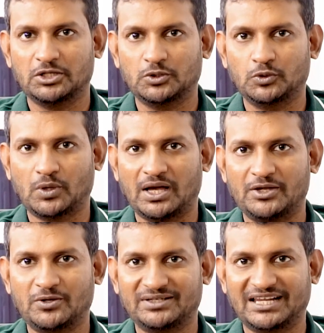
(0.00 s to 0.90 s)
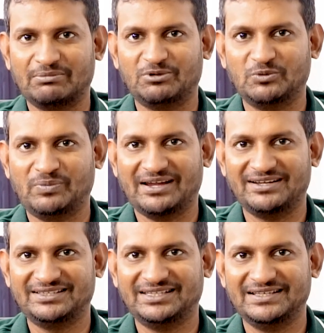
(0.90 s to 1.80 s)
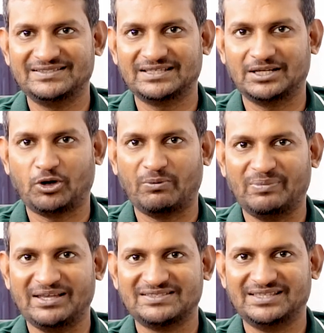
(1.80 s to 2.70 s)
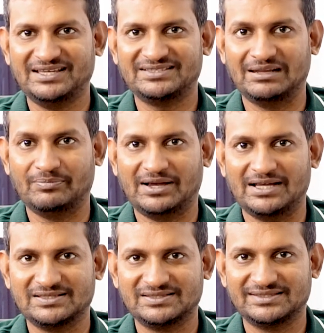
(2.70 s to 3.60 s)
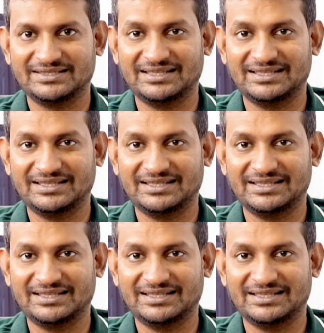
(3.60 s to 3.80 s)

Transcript: You are not able to parrot things and copy paste things and pass.